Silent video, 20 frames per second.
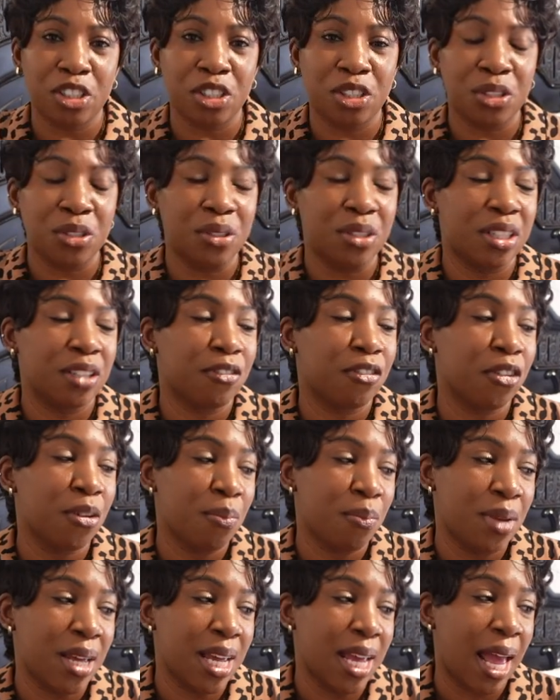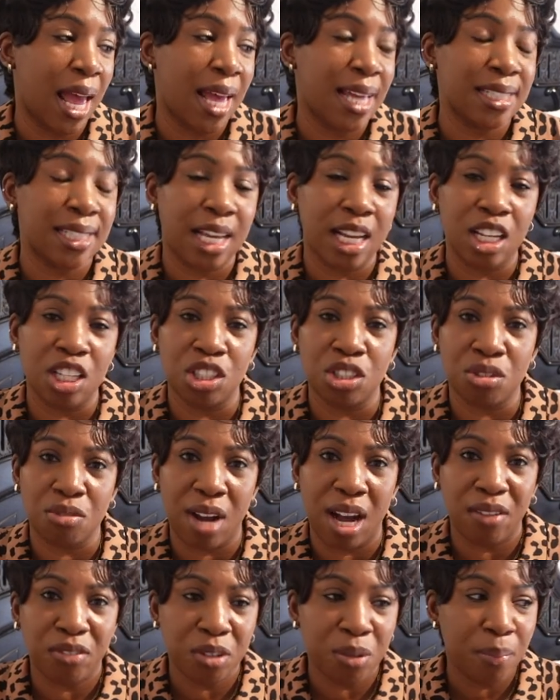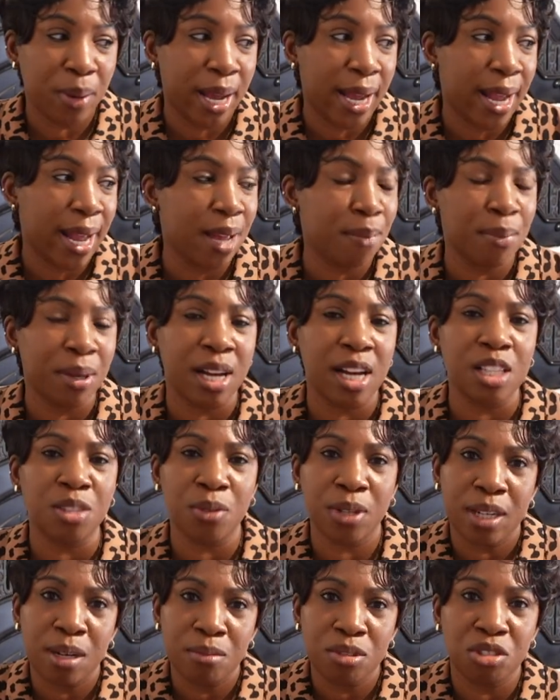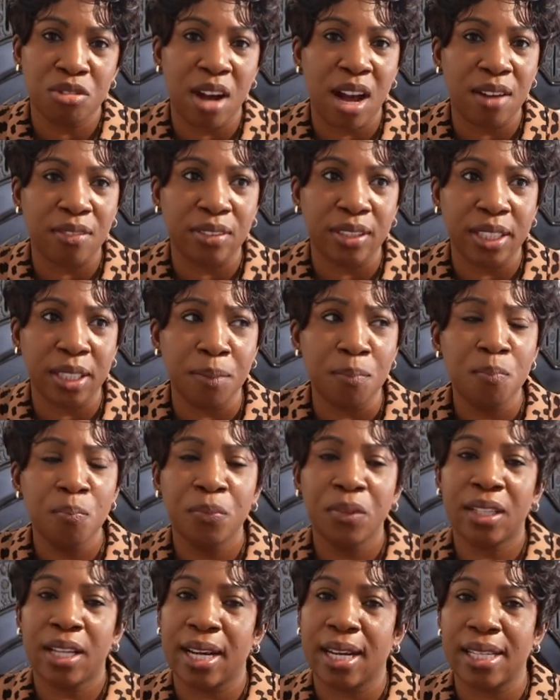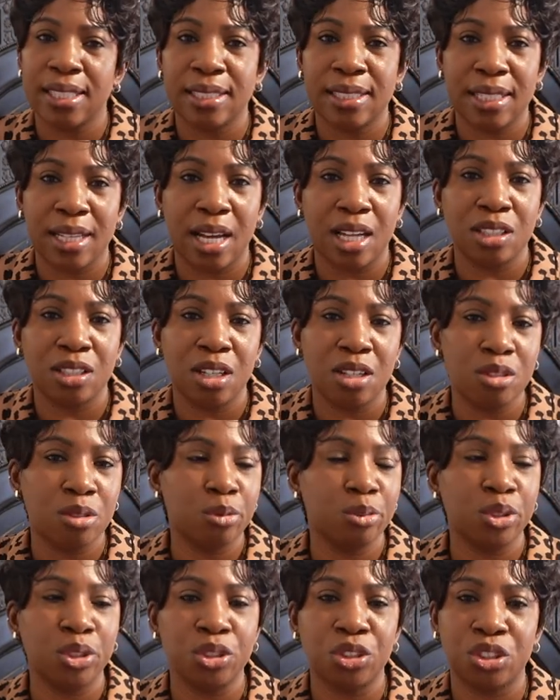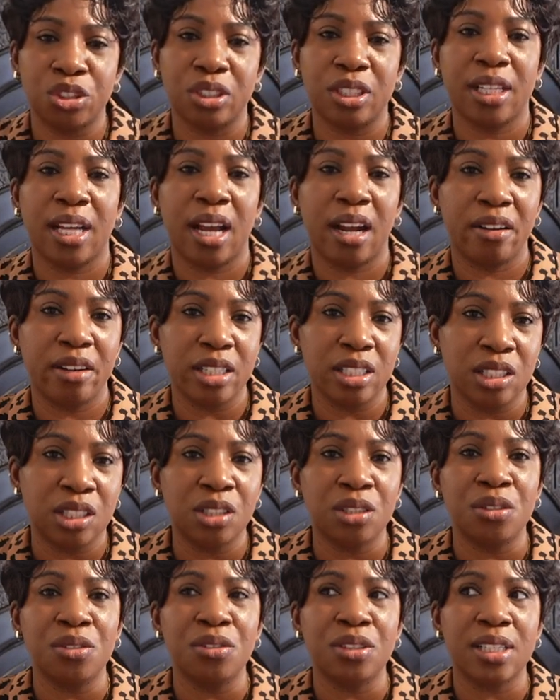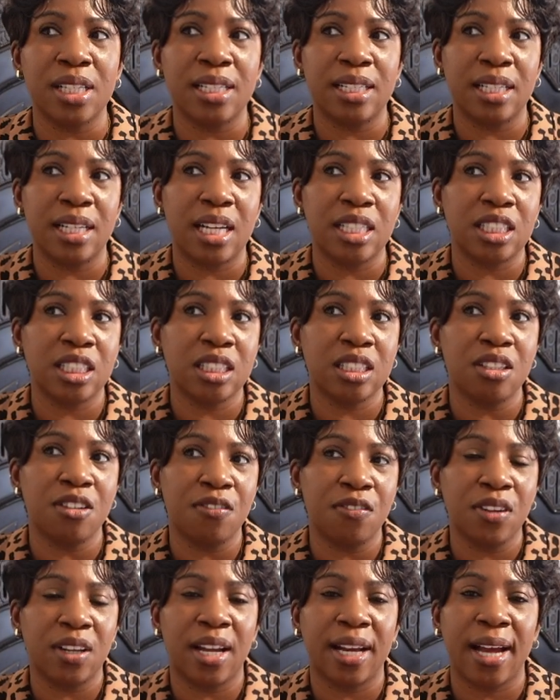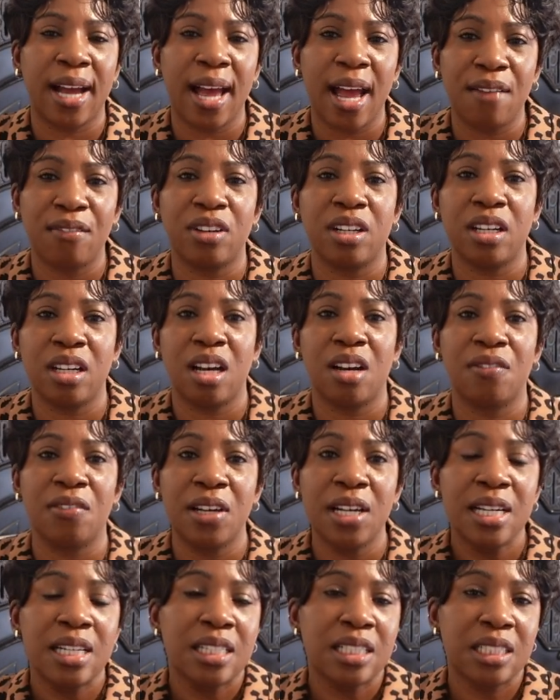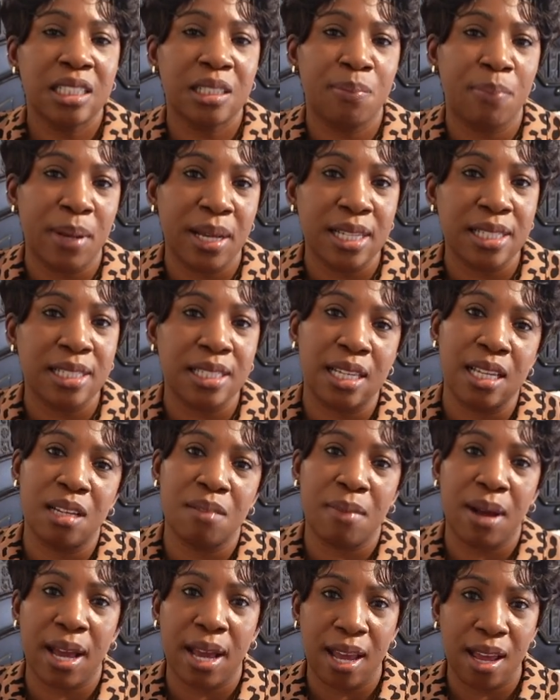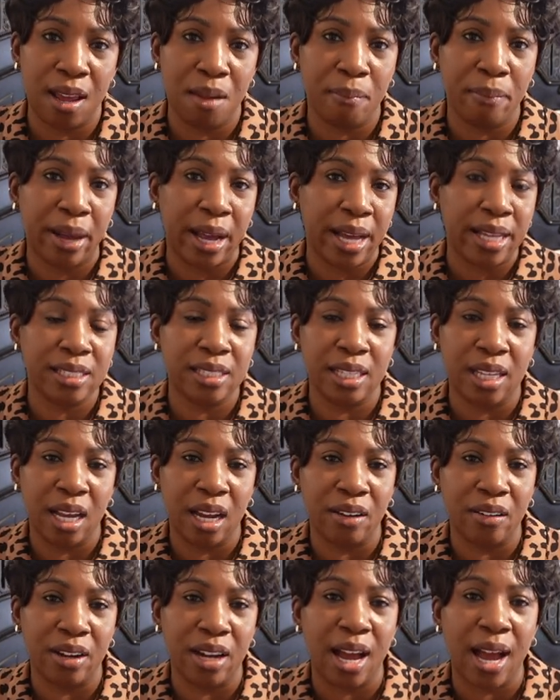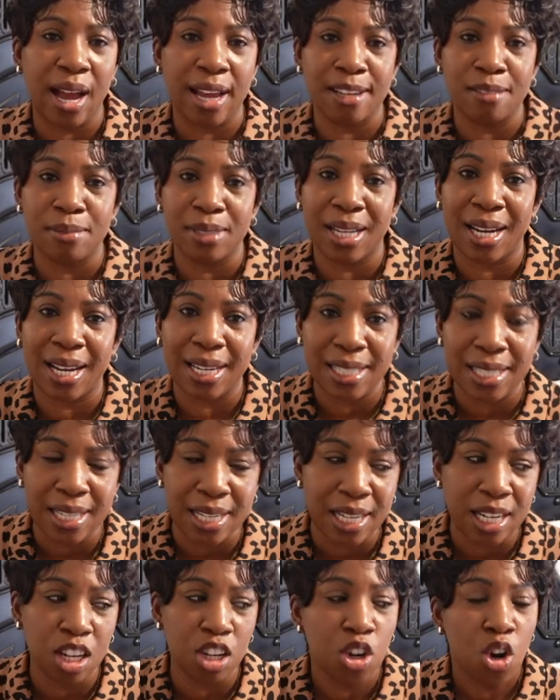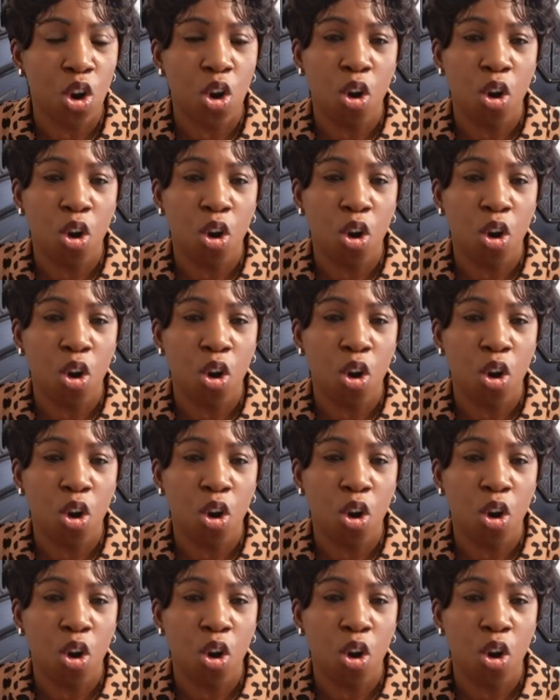suited for me as a travel bag, because when I'm traveling, like I said, I don't usually carry totes, and then I just don't feel like I have enough space in my handbags to carry the items that I need,